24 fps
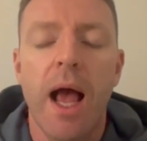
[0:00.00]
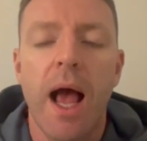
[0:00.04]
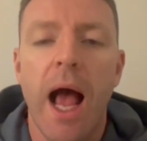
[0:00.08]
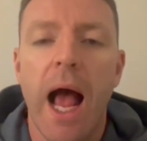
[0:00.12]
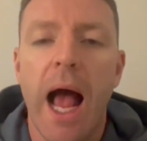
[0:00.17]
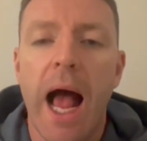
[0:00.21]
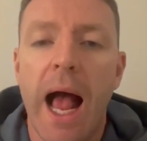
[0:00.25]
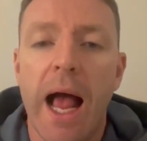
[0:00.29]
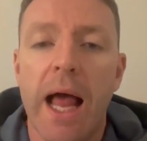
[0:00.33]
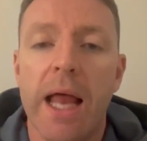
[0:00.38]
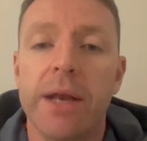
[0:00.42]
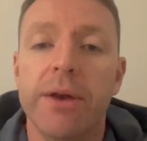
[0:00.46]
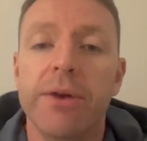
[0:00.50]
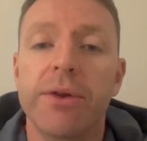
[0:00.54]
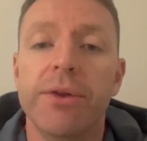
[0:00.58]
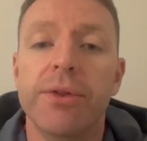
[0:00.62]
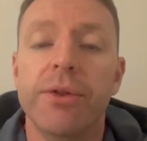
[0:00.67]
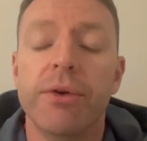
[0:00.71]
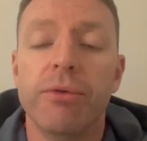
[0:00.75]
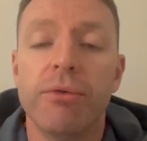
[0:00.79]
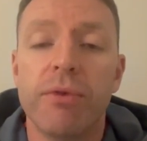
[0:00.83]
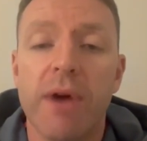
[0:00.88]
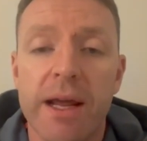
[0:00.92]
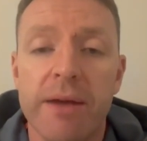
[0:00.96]
and
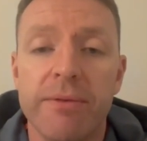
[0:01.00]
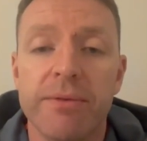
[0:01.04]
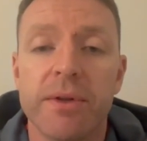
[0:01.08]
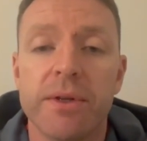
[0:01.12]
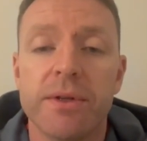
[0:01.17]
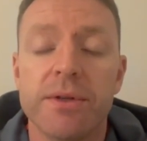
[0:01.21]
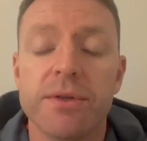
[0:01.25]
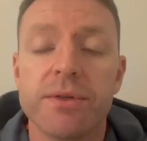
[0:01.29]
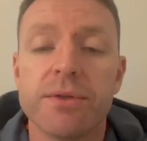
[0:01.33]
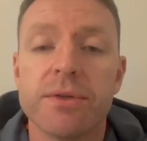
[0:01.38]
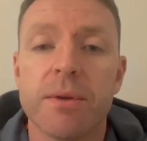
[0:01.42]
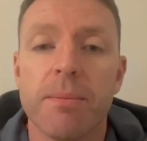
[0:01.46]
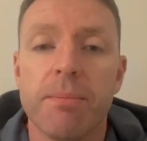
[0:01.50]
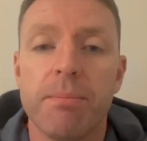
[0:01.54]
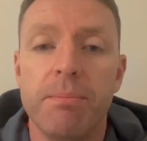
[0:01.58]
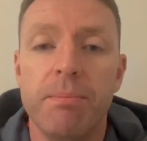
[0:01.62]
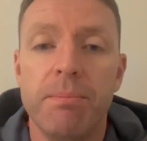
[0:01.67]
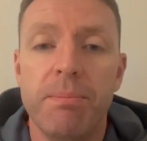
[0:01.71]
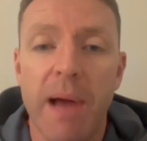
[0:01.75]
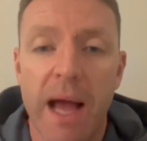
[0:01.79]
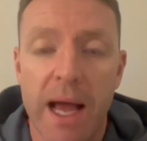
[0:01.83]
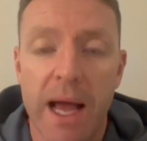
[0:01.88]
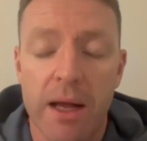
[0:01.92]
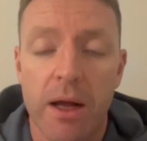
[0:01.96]
the Ravens
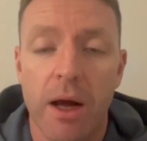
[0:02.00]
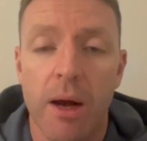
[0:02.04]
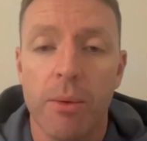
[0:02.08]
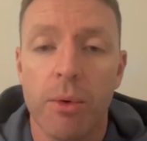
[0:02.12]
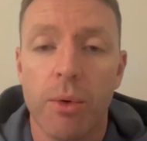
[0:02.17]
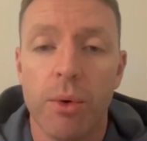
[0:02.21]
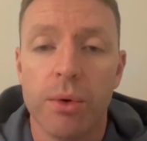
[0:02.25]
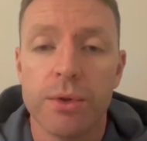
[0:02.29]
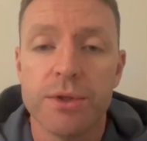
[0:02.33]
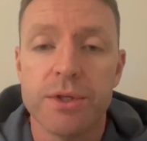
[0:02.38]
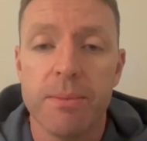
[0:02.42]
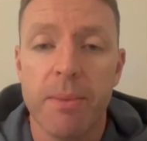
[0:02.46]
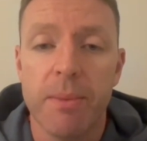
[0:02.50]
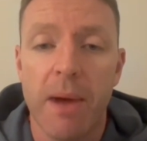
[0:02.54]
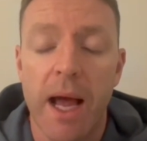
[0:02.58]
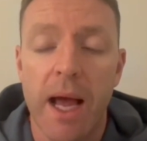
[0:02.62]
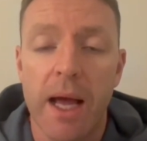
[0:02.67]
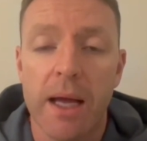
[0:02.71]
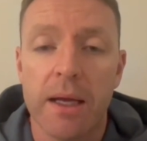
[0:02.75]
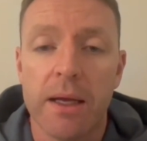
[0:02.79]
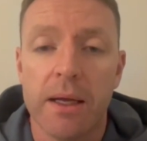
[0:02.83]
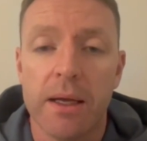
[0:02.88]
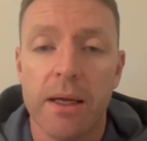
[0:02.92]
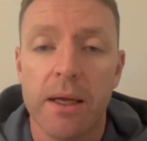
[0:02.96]
backup
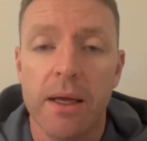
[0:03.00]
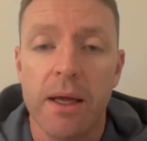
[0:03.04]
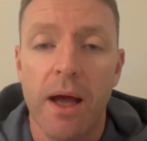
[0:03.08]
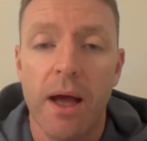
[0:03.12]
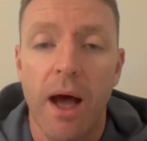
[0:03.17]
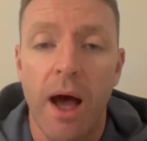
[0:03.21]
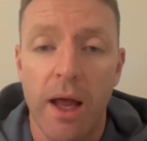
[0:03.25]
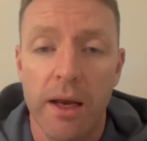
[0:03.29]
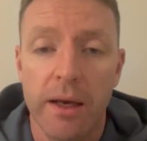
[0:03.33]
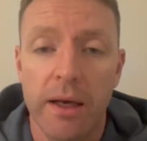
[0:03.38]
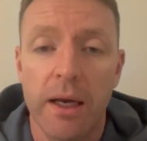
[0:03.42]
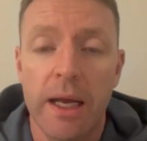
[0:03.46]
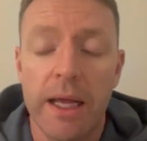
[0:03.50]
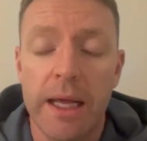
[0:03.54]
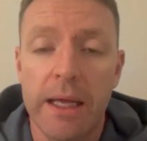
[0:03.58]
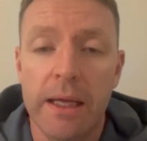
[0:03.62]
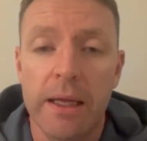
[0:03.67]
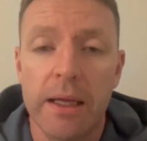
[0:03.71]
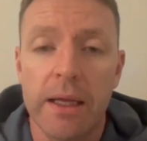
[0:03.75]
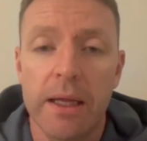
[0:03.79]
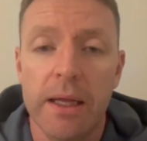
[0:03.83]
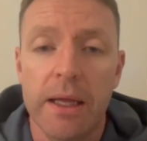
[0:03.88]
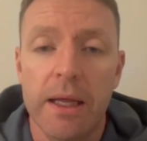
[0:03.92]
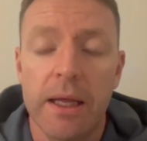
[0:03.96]
quarterback,
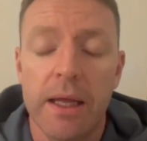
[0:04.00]
Huntley,